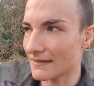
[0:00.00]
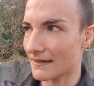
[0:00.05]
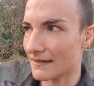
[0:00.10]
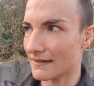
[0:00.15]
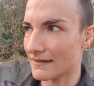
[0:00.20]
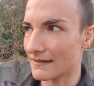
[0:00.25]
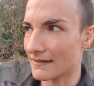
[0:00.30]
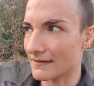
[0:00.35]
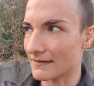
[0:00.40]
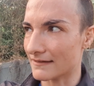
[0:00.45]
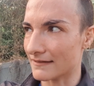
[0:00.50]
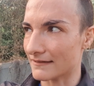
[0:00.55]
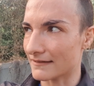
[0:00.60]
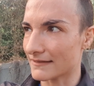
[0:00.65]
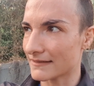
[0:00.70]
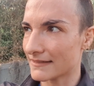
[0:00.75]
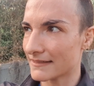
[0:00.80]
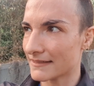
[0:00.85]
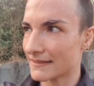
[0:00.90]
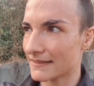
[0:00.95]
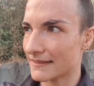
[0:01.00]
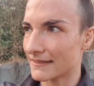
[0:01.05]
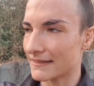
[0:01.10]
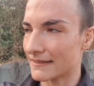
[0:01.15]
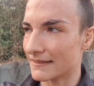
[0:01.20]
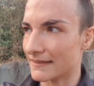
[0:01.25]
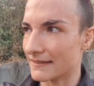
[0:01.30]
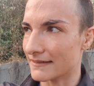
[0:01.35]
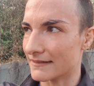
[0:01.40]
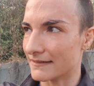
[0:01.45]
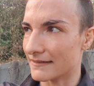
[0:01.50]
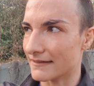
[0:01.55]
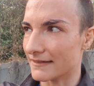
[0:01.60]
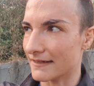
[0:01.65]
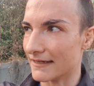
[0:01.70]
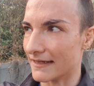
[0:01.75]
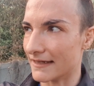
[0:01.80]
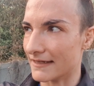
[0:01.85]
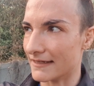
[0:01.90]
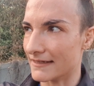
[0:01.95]
Uh,
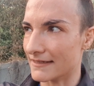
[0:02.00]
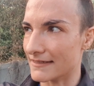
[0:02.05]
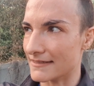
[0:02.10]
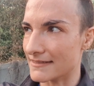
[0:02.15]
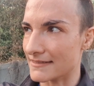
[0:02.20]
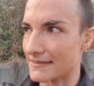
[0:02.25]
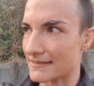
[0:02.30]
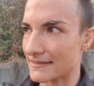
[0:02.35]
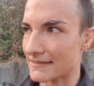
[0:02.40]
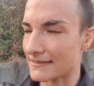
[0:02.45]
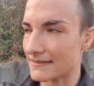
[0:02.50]
and